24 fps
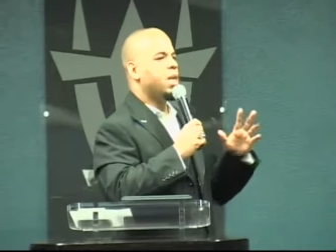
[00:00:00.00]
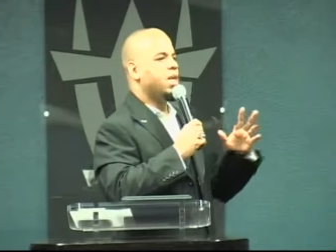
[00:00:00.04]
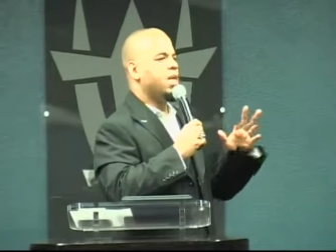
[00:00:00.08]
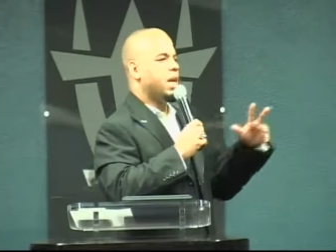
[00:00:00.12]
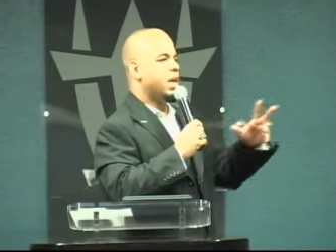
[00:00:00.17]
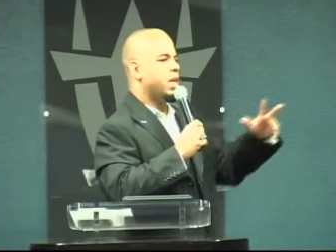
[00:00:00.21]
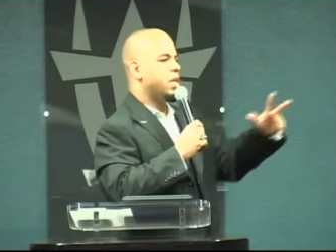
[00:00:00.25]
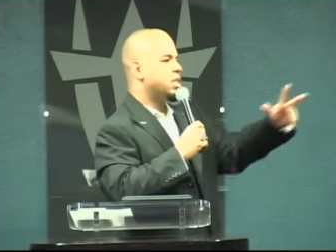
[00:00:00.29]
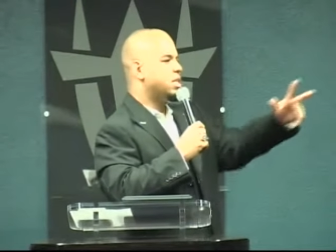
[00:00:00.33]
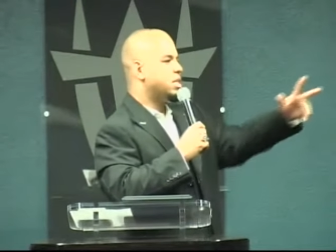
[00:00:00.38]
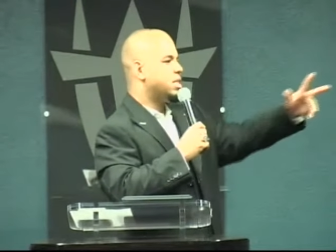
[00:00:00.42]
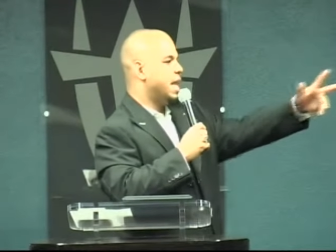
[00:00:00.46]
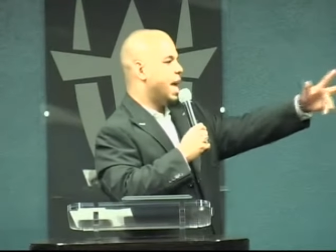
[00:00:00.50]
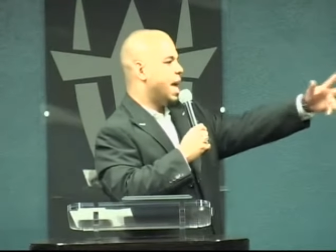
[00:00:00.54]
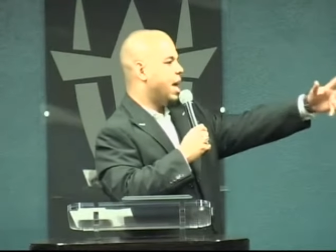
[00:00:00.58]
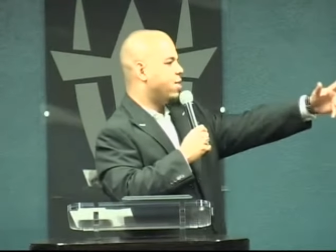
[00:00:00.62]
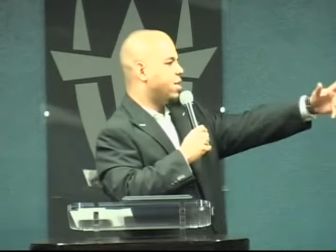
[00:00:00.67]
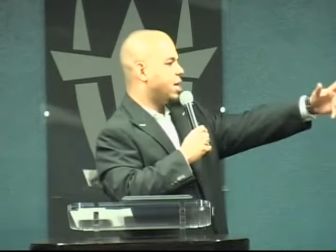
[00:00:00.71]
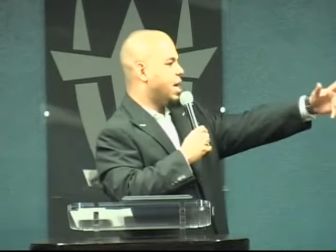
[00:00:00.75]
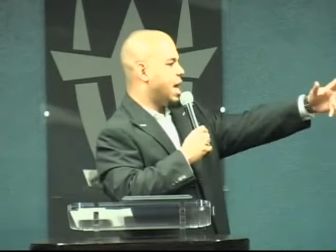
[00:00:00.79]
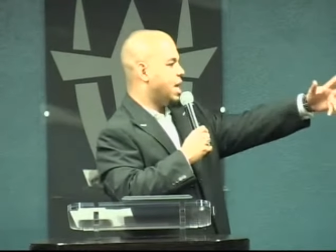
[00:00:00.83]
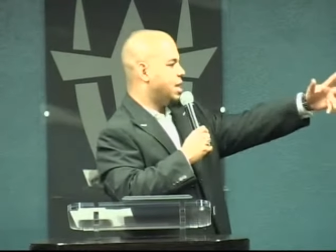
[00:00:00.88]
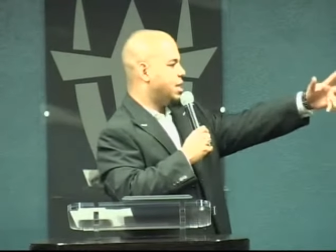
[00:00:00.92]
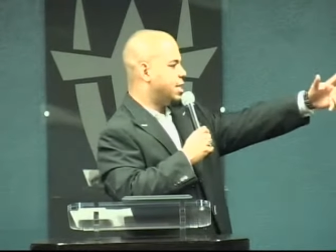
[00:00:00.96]
He's now
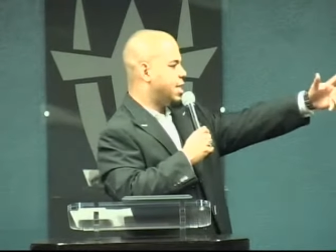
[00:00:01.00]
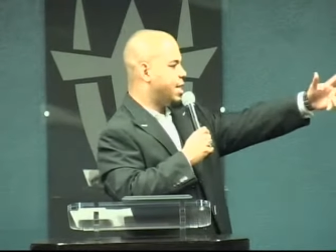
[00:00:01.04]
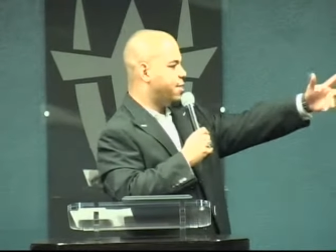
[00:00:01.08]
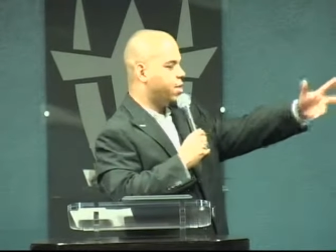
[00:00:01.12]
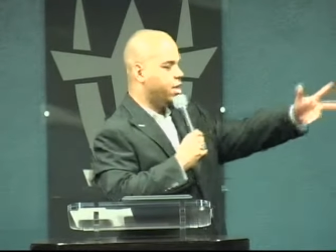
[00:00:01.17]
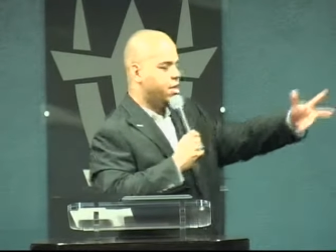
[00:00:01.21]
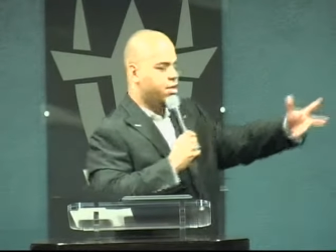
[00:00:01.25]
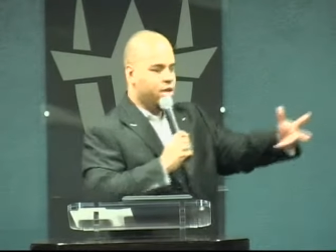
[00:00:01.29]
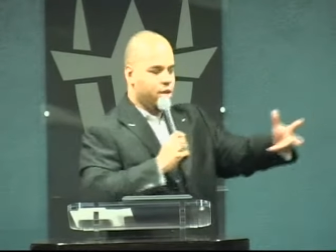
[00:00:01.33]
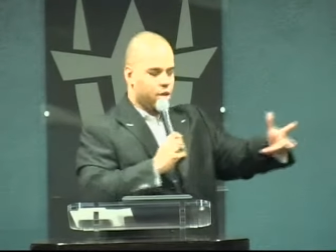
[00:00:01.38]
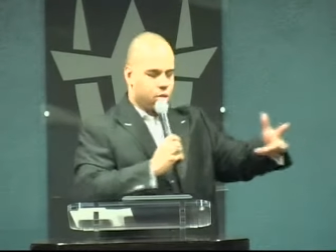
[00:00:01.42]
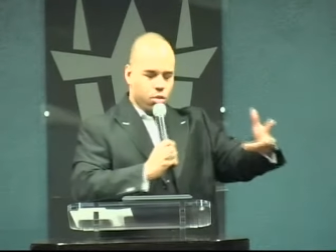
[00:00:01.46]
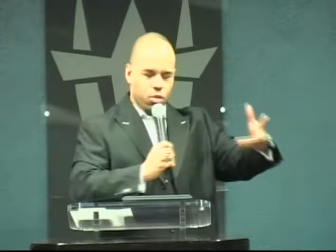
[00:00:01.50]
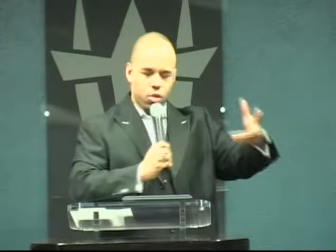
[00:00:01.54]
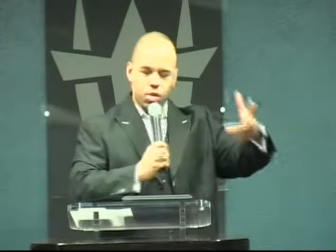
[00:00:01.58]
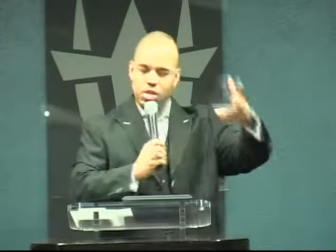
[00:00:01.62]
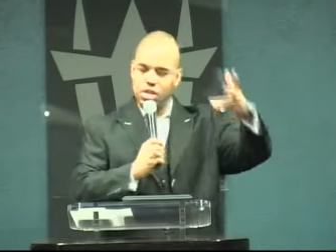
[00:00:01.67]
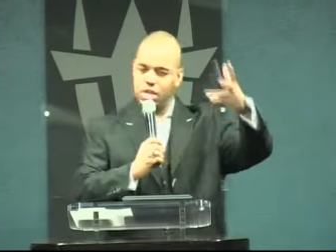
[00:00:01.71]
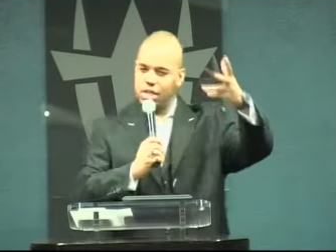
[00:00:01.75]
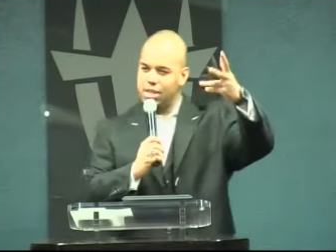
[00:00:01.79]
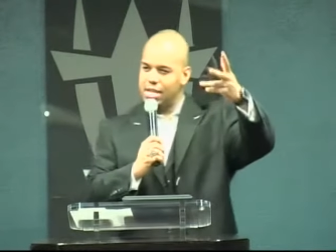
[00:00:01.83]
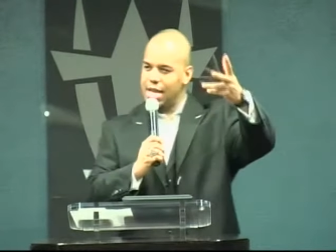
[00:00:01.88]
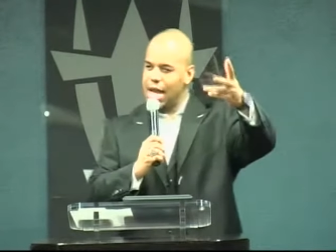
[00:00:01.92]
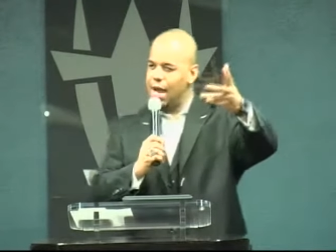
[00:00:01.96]
got Timothy, who
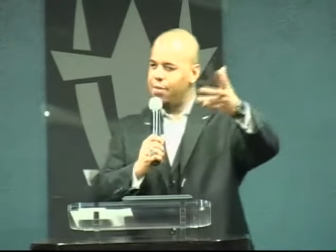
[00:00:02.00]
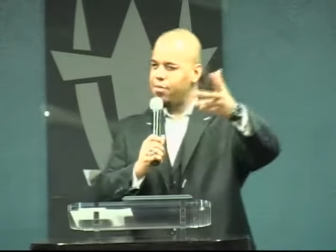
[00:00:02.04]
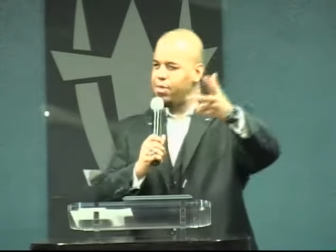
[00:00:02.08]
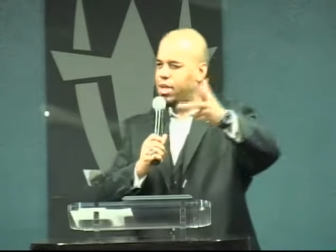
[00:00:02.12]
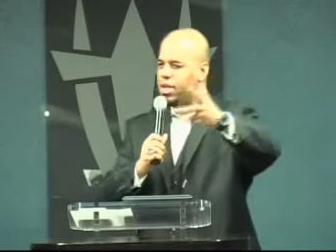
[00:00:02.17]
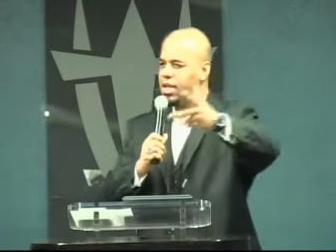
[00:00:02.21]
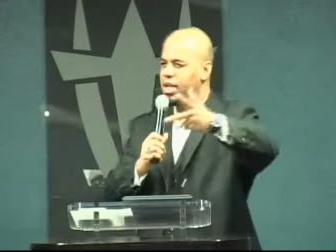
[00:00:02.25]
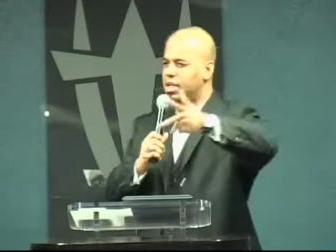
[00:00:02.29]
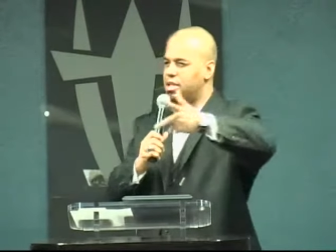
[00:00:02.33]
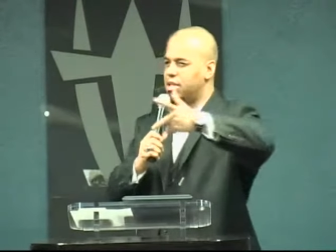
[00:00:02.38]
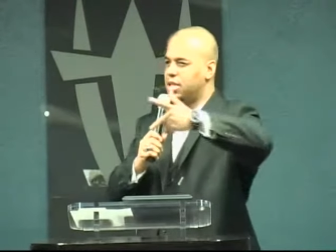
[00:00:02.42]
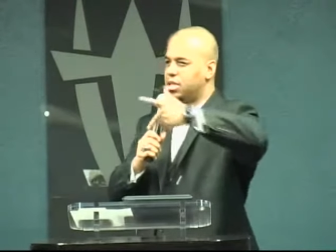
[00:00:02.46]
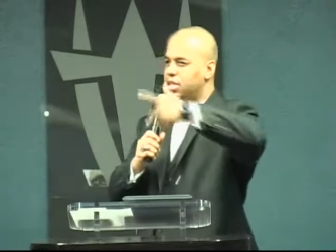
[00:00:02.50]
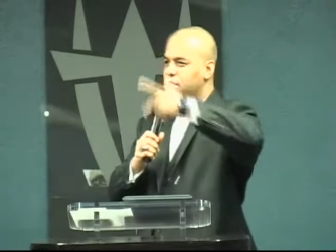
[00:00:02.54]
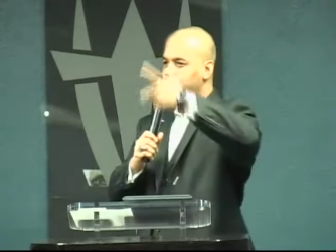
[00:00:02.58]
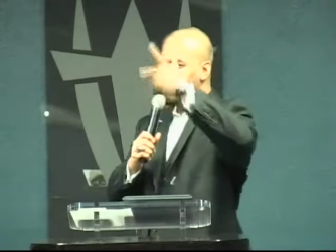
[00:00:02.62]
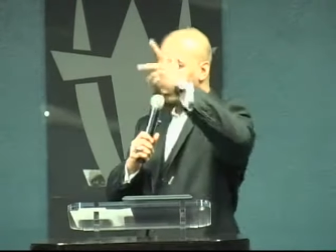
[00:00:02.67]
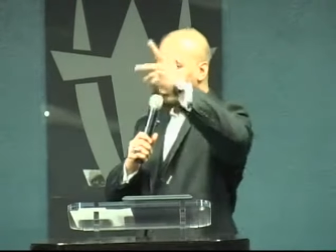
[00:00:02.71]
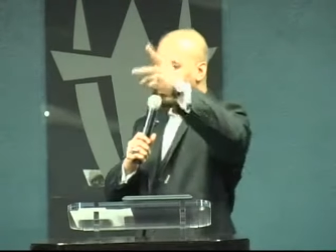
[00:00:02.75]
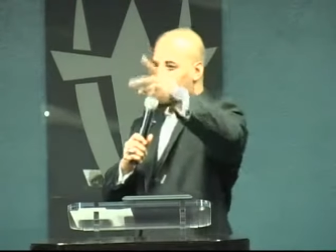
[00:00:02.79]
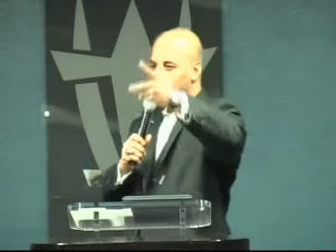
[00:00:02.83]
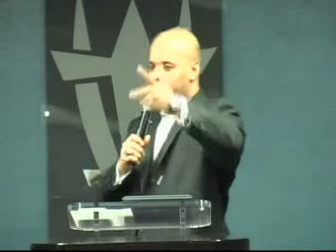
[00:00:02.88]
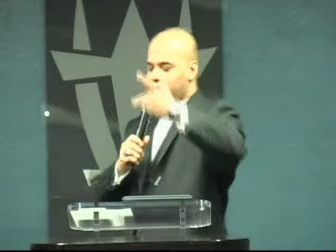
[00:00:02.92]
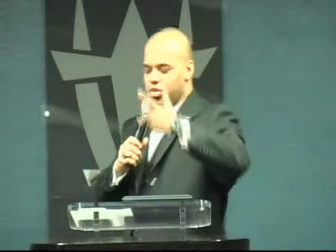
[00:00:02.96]
is adopted as a
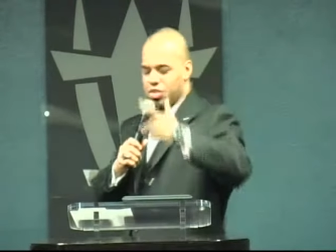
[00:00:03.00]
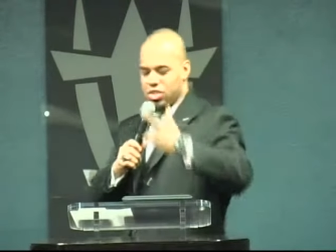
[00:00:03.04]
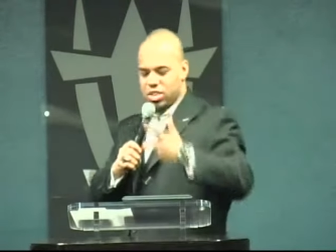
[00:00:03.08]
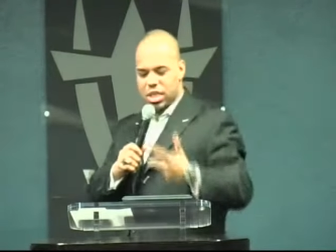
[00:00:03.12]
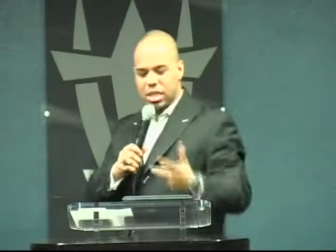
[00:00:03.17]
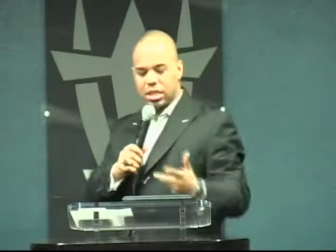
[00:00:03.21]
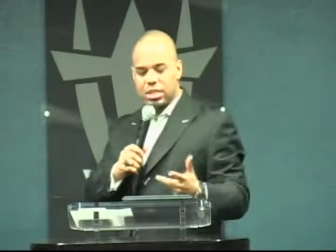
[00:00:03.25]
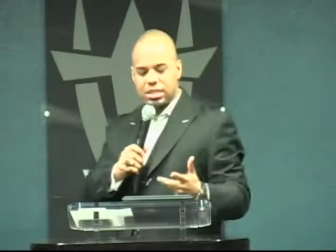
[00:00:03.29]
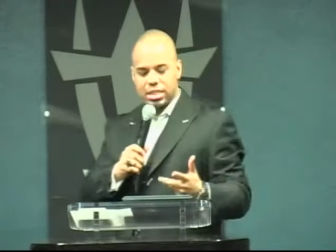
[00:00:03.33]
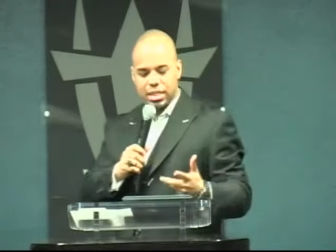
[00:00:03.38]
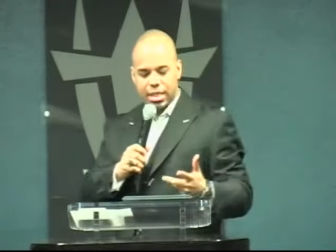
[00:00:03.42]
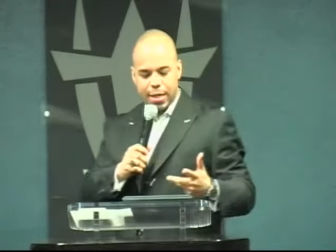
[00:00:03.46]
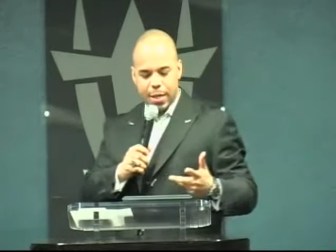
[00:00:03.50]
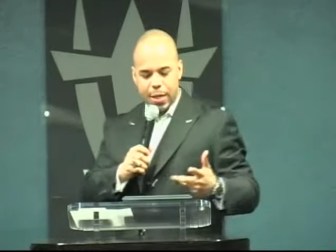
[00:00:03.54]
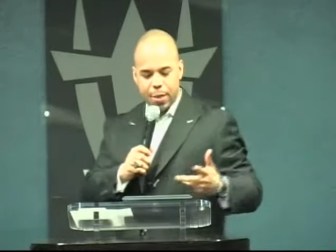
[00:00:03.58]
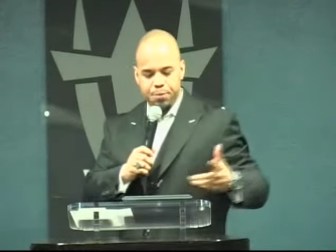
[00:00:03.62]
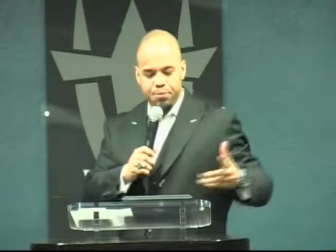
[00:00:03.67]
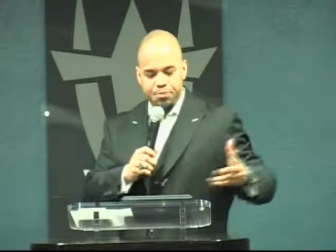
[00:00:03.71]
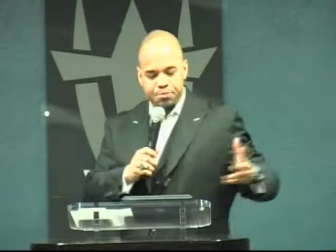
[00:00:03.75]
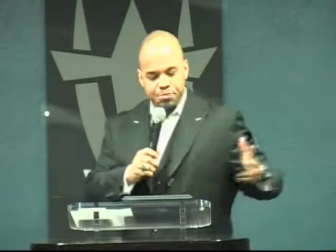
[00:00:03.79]
spiritual son to him,